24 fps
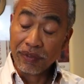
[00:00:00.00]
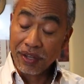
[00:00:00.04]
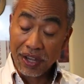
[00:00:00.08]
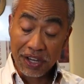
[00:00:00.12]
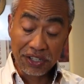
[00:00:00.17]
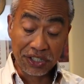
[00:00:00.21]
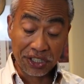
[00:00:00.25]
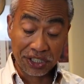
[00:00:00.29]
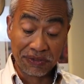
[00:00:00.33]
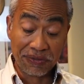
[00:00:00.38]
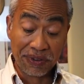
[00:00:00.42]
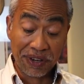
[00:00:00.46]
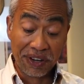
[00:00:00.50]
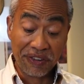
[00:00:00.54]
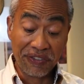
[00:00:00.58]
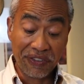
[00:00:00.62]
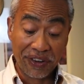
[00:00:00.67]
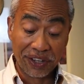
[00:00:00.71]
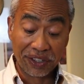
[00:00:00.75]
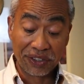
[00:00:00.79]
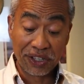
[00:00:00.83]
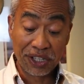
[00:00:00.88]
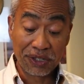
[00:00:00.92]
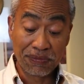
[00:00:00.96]
This is
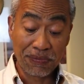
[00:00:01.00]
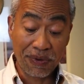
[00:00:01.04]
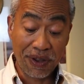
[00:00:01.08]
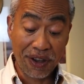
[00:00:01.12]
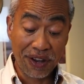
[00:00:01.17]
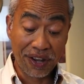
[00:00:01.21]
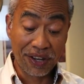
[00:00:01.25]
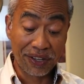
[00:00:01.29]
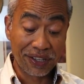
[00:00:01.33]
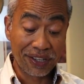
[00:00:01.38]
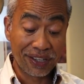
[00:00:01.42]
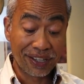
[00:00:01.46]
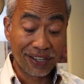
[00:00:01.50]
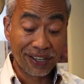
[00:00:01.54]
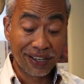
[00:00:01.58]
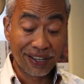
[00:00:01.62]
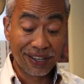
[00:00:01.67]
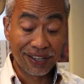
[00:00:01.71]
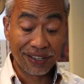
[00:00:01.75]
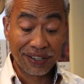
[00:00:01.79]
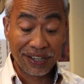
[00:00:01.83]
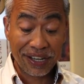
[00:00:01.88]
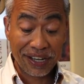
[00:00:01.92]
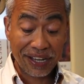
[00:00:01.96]
perfect, despite
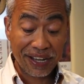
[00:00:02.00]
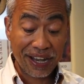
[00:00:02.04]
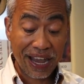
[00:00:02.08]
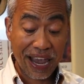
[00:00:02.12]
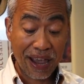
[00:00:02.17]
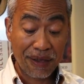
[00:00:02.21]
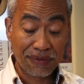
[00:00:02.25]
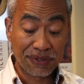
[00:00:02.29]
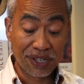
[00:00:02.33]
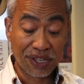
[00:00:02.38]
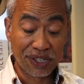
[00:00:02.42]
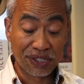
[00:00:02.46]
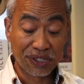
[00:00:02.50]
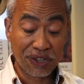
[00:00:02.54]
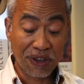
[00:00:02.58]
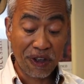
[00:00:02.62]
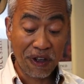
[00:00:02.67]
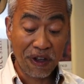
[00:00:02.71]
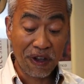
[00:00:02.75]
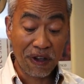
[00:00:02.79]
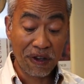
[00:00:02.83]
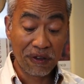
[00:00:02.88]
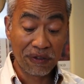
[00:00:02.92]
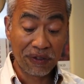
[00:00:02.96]
the
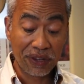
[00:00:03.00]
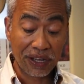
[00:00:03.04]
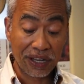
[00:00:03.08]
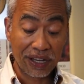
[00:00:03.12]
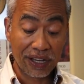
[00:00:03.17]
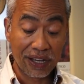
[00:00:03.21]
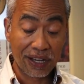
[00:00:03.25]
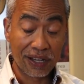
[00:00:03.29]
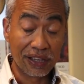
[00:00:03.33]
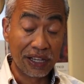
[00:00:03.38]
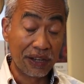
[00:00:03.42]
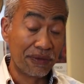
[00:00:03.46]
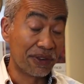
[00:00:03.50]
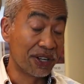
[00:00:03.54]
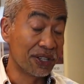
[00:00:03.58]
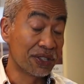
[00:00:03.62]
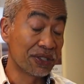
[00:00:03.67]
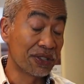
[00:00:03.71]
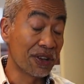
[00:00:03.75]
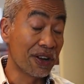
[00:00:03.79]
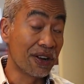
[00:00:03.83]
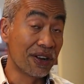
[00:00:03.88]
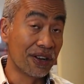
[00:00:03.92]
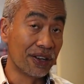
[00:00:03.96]
absence of the liver
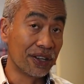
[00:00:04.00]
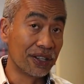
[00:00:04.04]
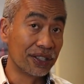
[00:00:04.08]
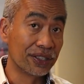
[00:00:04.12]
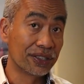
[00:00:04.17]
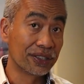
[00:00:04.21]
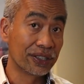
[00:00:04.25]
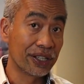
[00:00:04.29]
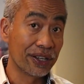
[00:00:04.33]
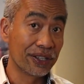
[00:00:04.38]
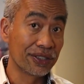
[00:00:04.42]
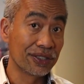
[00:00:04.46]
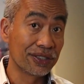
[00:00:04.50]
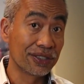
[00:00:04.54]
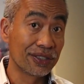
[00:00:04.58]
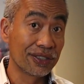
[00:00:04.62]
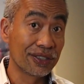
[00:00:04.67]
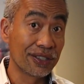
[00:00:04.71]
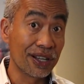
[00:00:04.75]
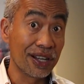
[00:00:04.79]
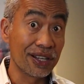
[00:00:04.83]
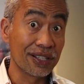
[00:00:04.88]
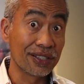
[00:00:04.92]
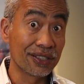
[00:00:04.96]
sauce. It
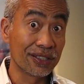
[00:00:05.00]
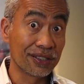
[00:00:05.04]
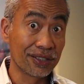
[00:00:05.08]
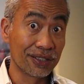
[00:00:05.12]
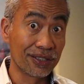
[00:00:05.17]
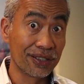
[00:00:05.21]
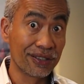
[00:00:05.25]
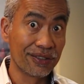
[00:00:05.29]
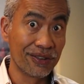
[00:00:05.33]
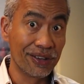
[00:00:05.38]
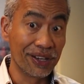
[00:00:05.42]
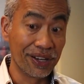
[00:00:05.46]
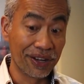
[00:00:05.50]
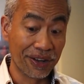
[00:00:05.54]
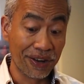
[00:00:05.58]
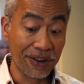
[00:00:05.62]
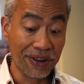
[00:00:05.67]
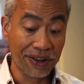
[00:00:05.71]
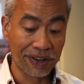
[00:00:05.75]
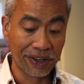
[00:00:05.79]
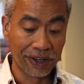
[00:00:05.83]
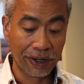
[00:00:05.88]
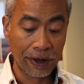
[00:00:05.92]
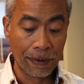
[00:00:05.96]
tastes really
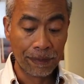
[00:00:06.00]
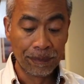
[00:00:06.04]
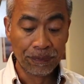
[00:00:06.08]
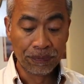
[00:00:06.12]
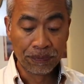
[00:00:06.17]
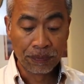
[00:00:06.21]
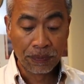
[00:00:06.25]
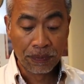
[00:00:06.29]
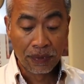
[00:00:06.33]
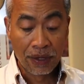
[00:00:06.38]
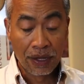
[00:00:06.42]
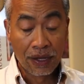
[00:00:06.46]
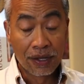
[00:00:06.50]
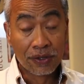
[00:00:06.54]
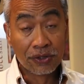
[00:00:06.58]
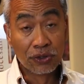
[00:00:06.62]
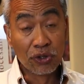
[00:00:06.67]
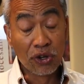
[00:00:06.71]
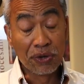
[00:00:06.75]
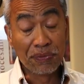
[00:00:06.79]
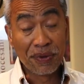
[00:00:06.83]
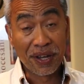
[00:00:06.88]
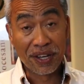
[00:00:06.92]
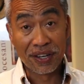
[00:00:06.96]
good.
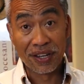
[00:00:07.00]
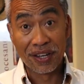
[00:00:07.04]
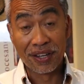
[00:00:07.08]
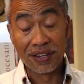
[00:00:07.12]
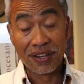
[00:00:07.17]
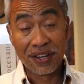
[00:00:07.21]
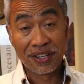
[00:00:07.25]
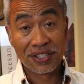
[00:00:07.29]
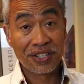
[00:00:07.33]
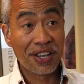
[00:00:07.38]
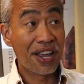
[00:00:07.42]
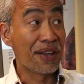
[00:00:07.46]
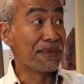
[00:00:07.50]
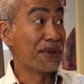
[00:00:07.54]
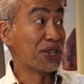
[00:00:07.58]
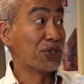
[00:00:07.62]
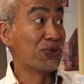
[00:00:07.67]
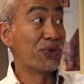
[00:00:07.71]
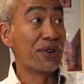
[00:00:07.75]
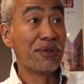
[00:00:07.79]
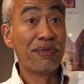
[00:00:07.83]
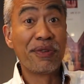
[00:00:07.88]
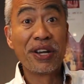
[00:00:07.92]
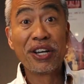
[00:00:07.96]
Join me again next time
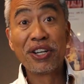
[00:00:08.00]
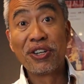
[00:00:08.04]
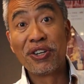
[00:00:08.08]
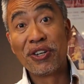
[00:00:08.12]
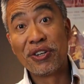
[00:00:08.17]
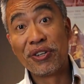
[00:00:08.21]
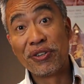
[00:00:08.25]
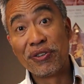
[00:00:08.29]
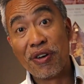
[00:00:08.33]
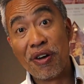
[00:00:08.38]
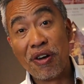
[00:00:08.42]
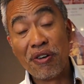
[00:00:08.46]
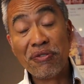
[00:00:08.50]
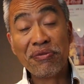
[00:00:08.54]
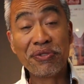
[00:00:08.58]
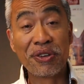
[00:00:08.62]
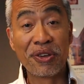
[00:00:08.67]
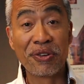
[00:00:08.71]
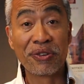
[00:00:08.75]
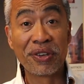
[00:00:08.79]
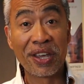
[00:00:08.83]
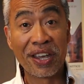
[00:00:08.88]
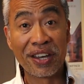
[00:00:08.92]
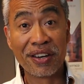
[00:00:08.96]
as we bring you
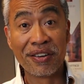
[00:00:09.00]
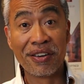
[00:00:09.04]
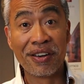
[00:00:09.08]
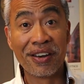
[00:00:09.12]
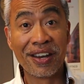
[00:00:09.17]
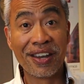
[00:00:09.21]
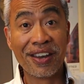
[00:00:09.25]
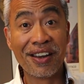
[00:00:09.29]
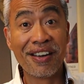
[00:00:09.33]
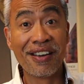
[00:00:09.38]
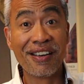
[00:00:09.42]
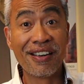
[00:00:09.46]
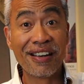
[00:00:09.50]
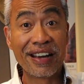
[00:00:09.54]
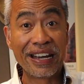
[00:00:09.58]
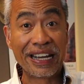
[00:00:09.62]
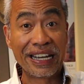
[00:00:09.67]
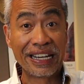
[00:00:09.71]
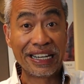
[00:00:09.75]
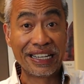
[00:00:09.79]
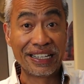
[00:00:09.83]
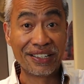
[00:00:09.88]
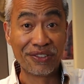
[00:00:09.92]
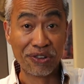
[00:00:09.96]
home cooking here
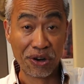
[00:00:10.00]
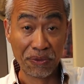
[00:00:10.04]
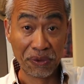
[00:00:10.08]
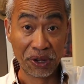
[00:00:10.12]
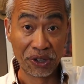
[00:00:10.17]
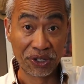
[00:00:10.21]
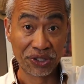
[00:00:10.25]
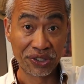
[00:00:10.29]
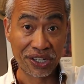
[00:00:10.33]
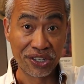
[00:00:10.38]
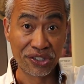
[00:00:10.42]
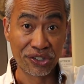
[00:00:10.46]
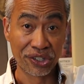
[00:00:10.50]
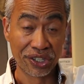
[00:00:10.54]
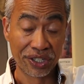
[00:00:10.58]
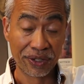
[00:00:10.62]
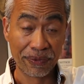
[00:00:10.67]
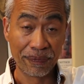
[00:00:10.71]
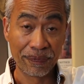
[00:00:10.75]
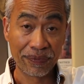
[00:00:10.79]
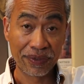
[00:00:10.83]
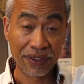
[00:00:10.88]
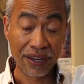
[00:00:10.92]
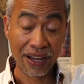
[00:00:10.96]
in Romulo's Kitchen